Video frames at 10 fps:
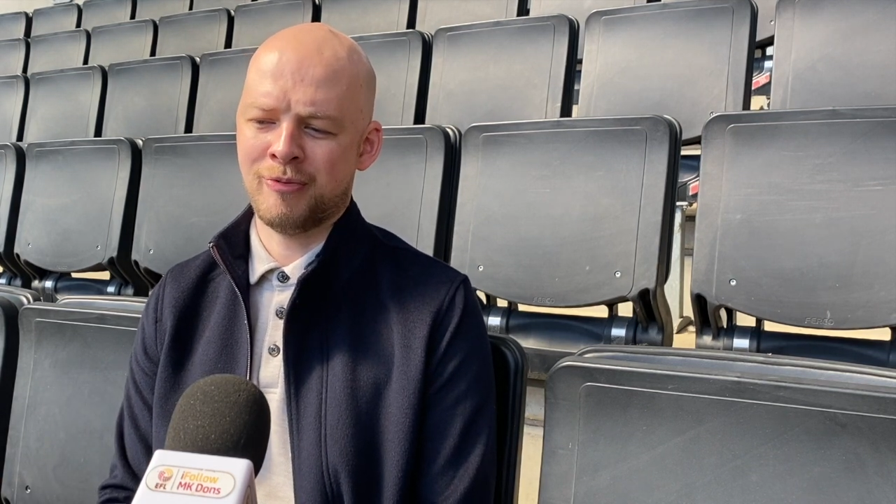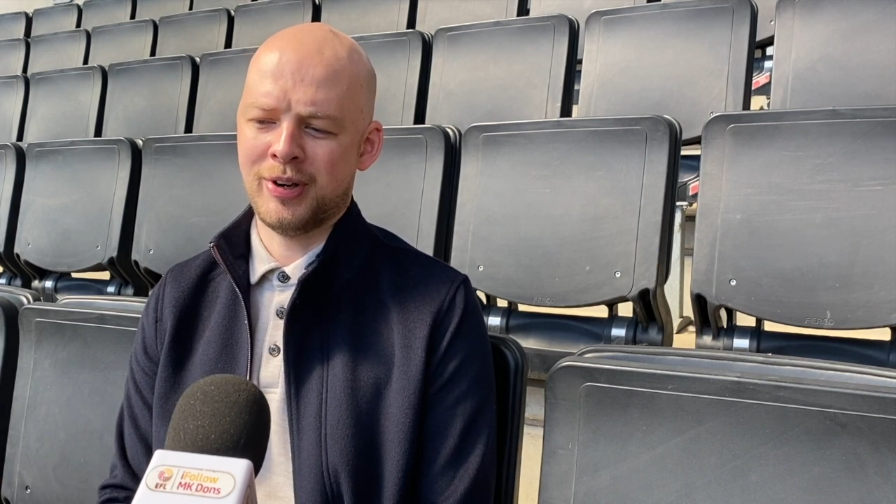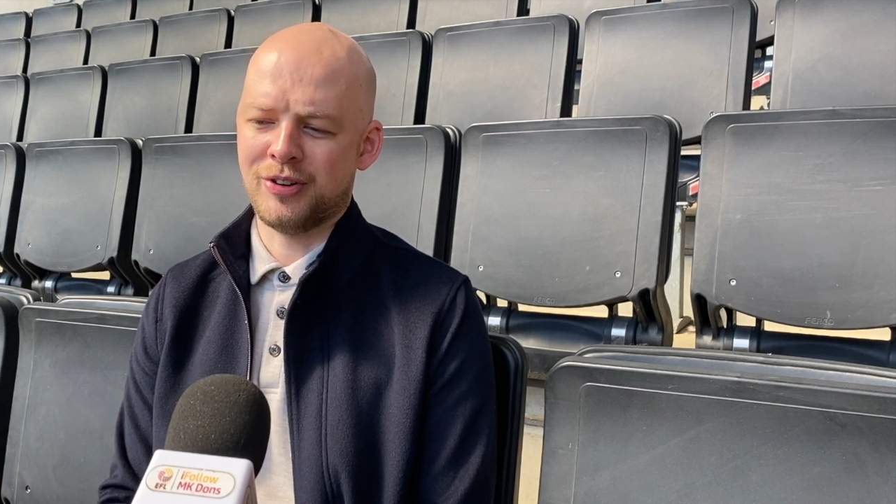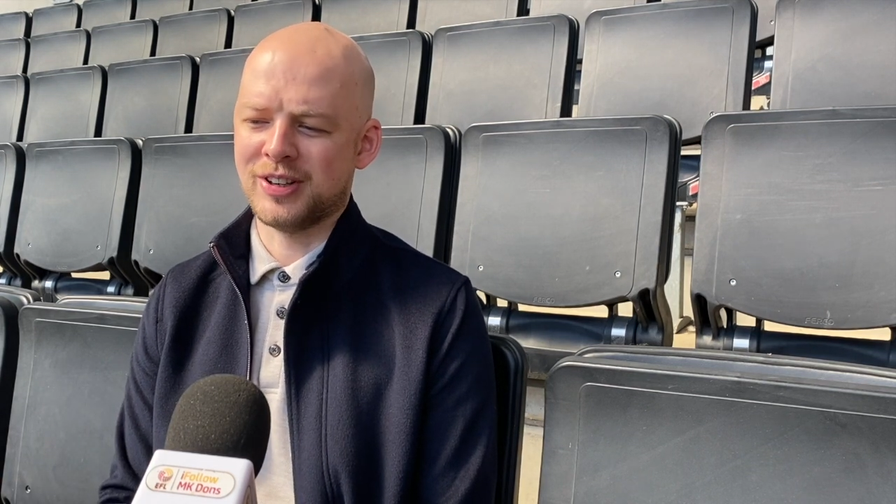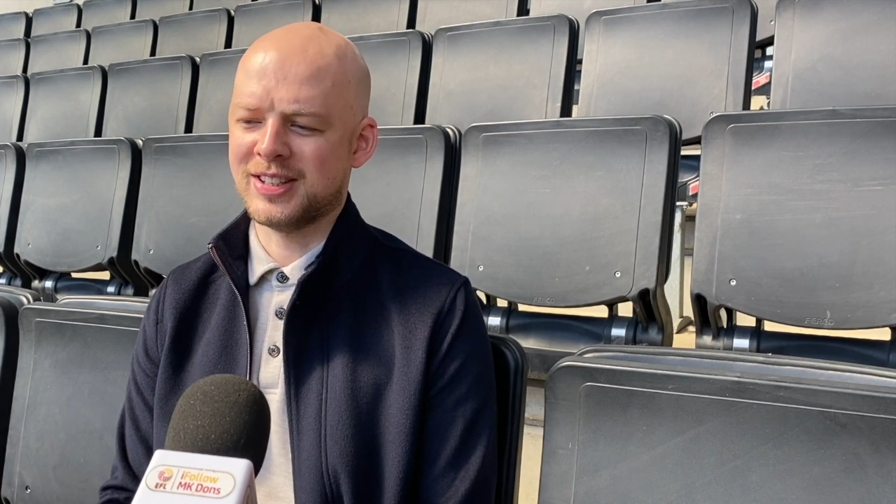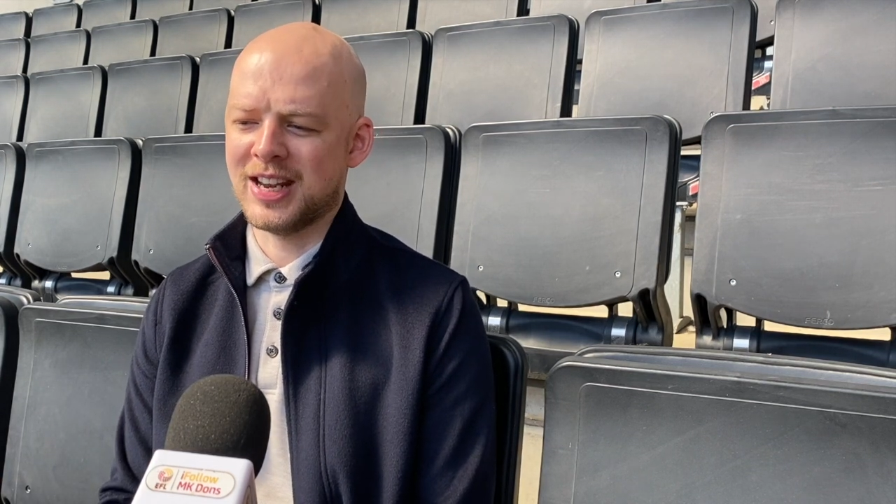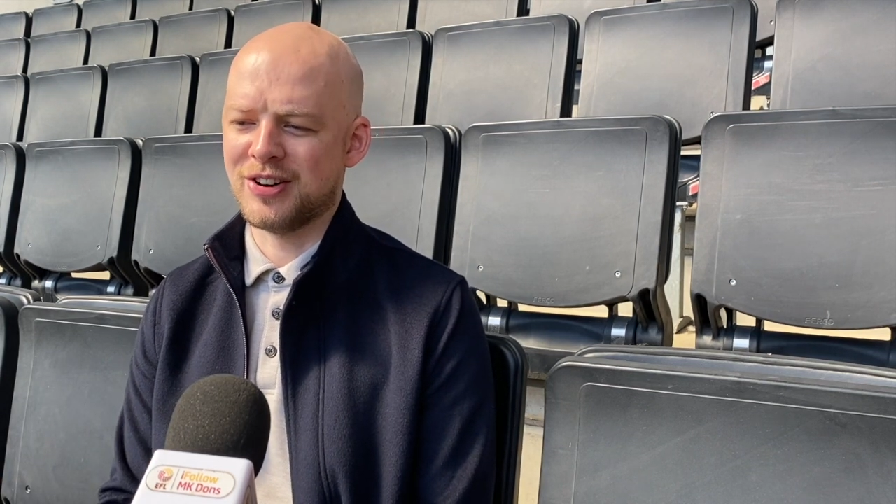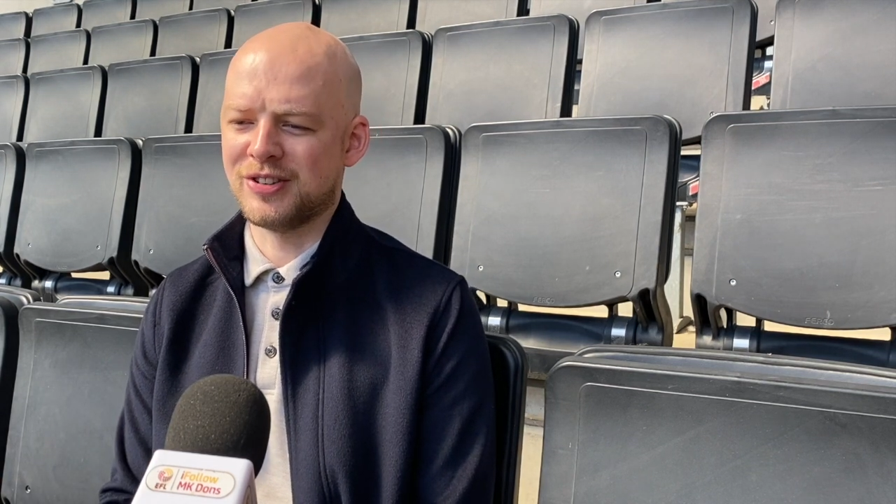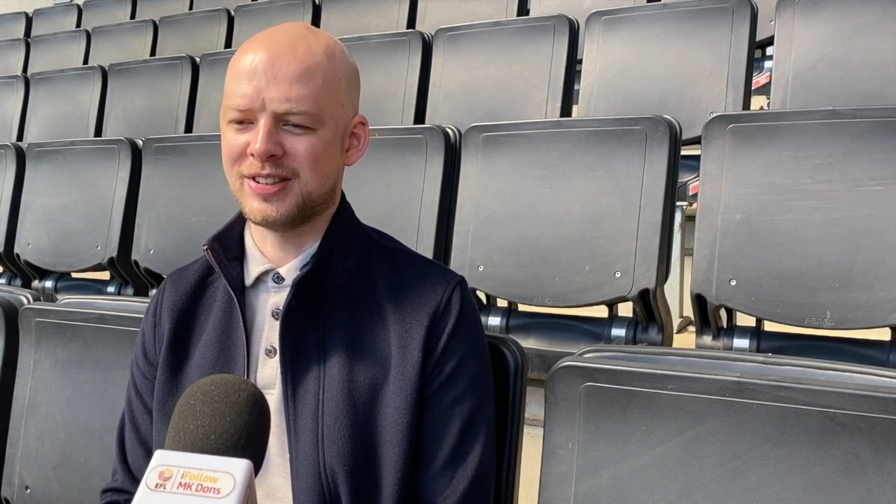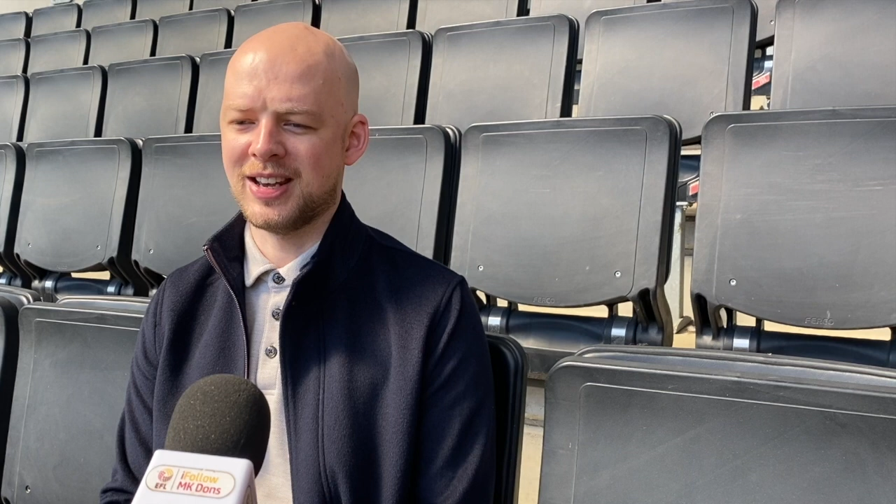we're not going to sit
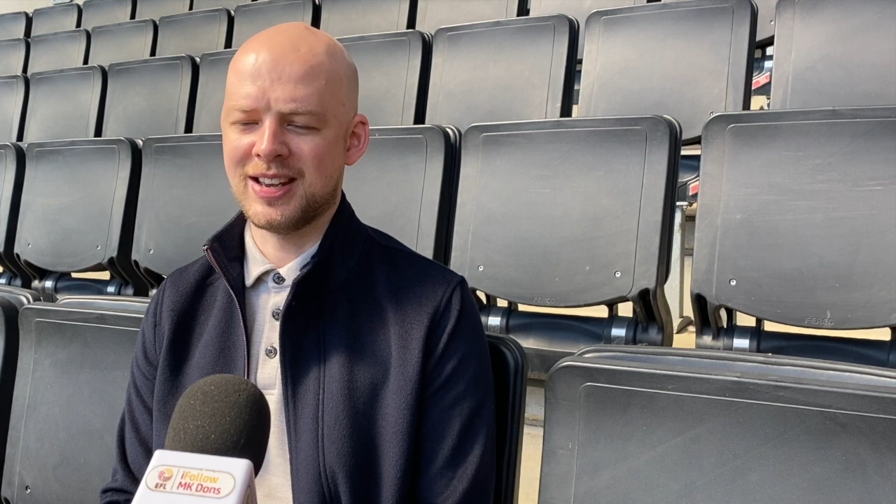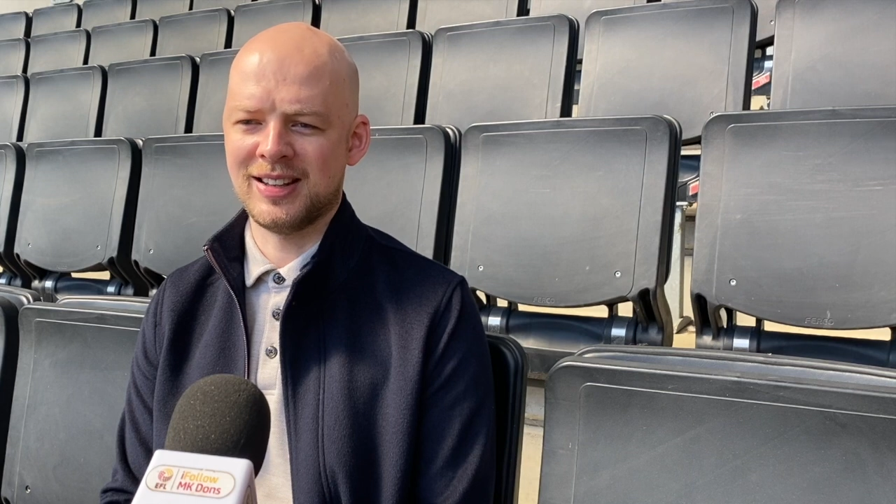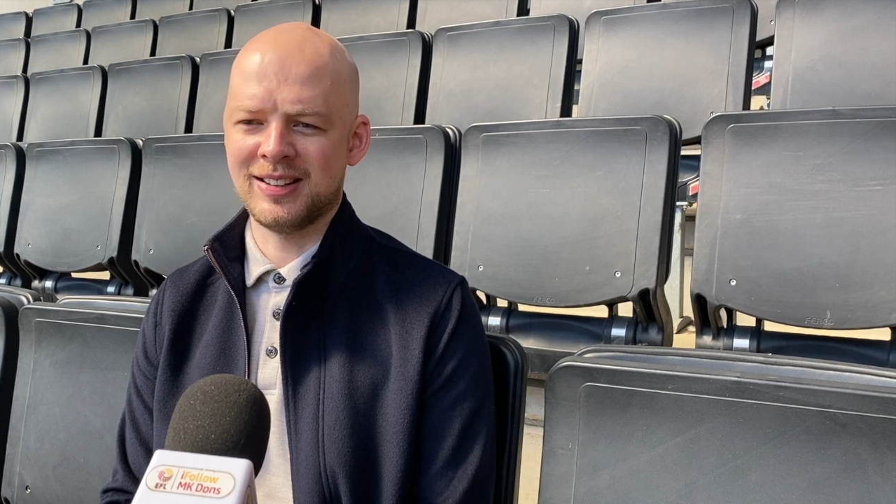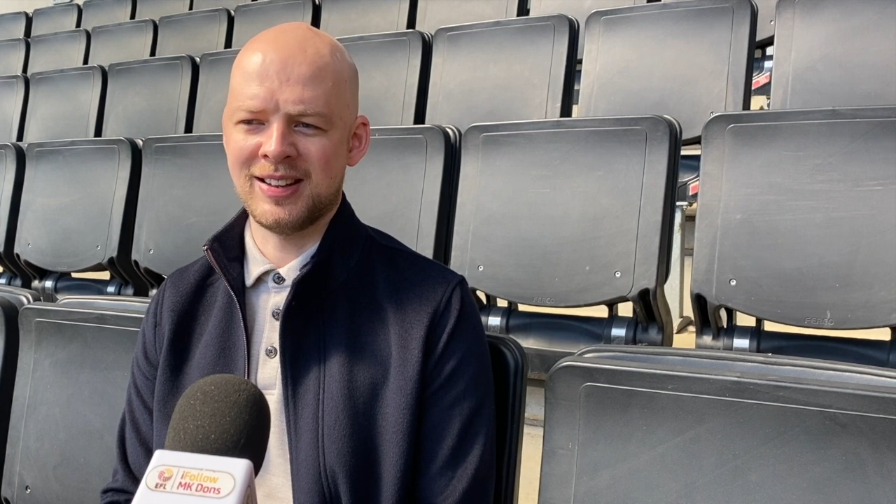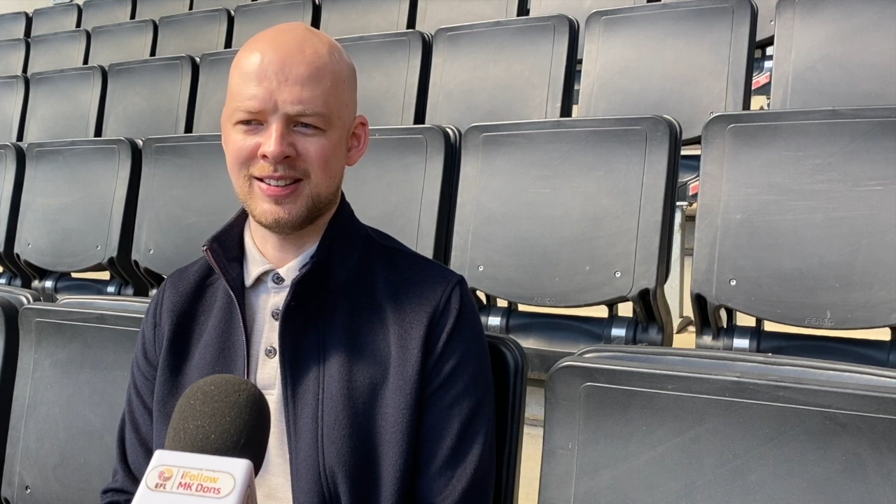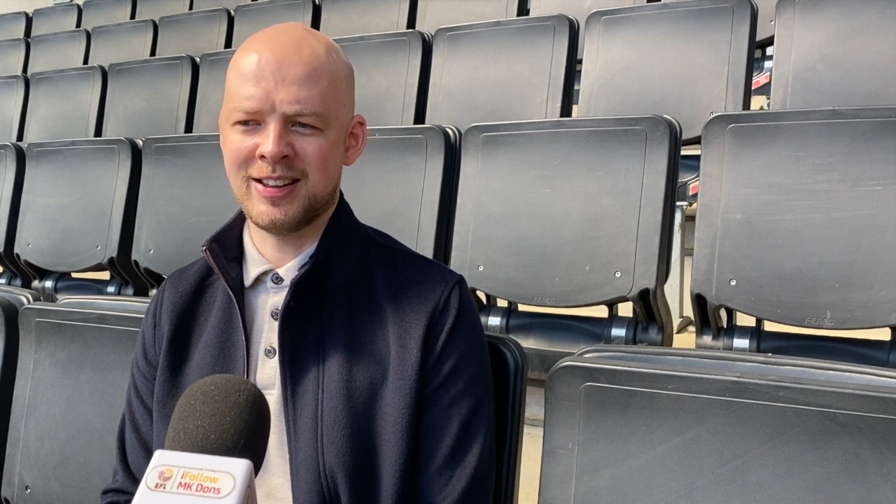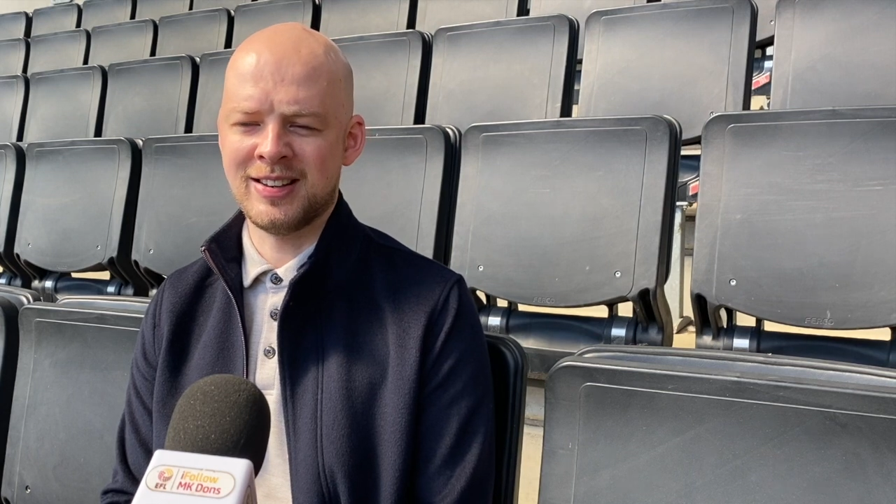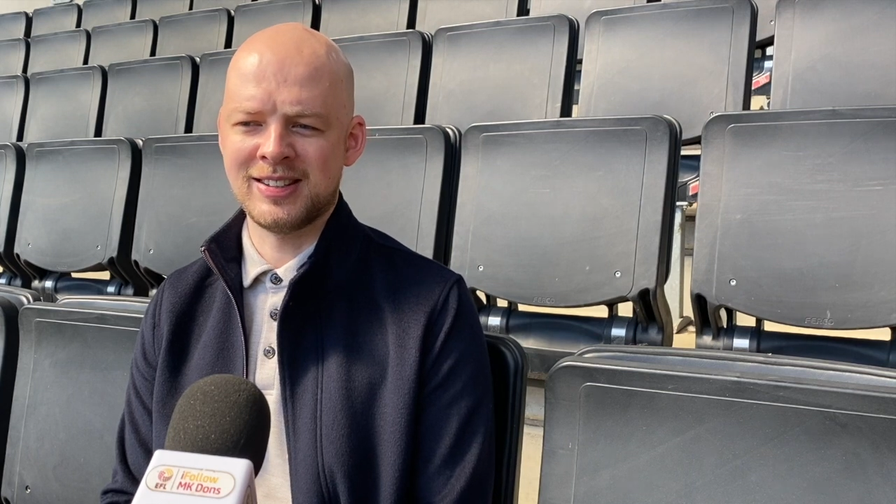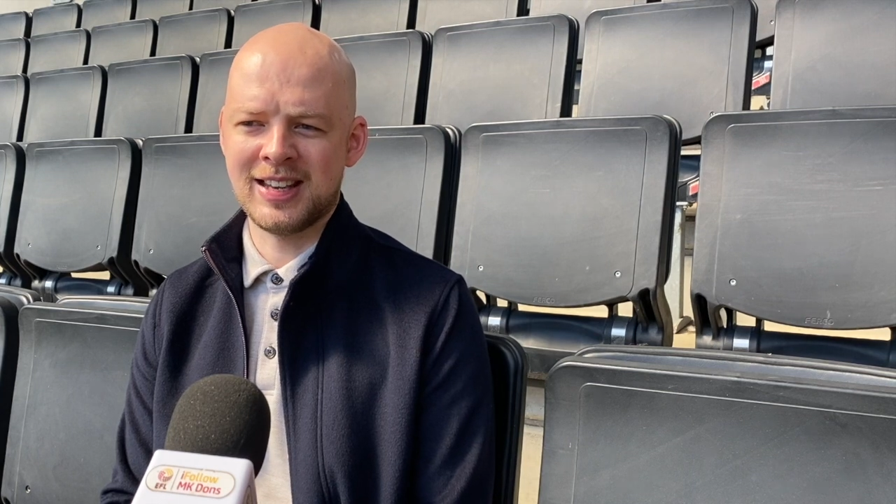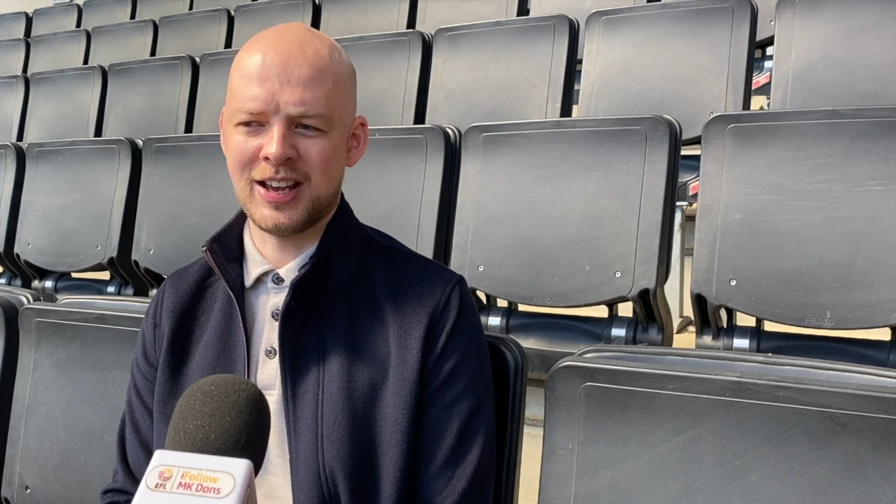here and say and,
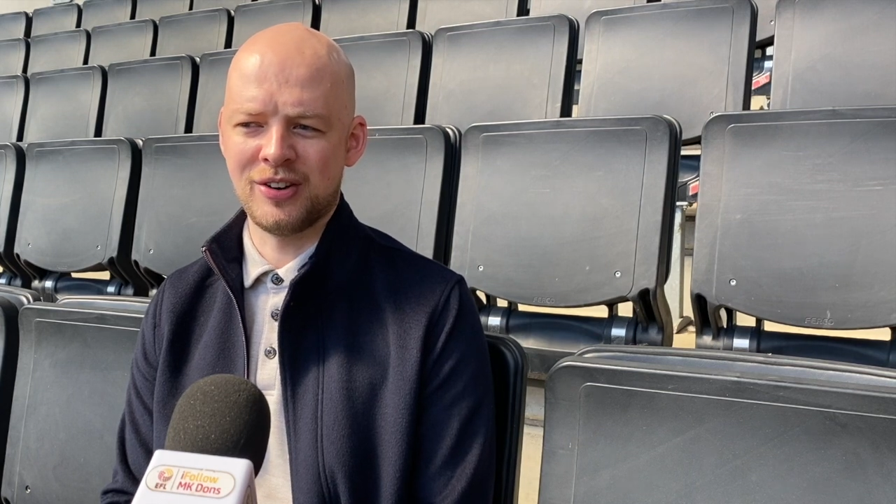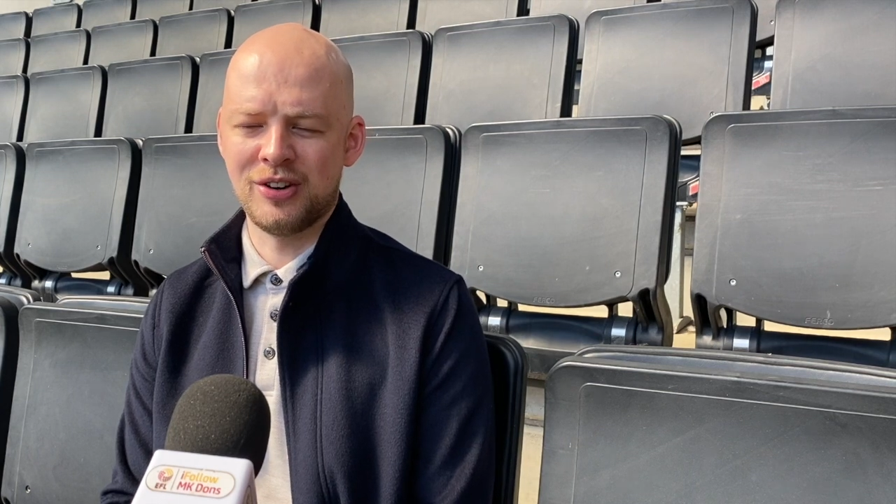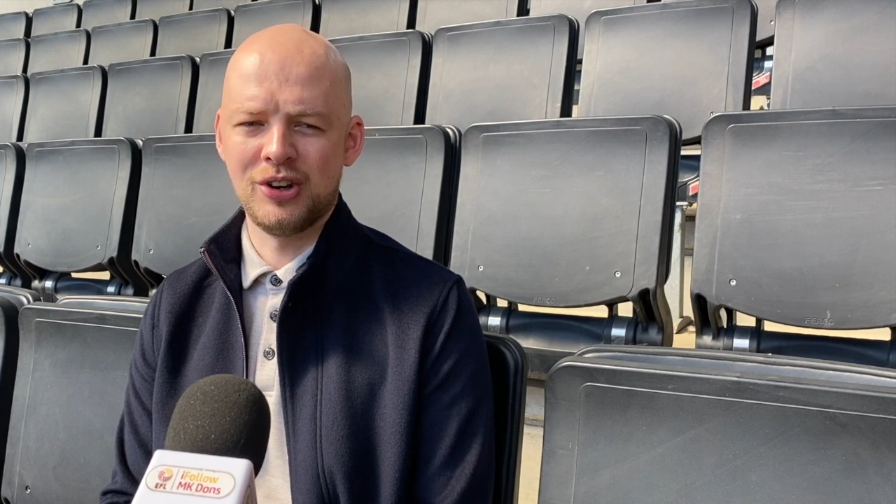and set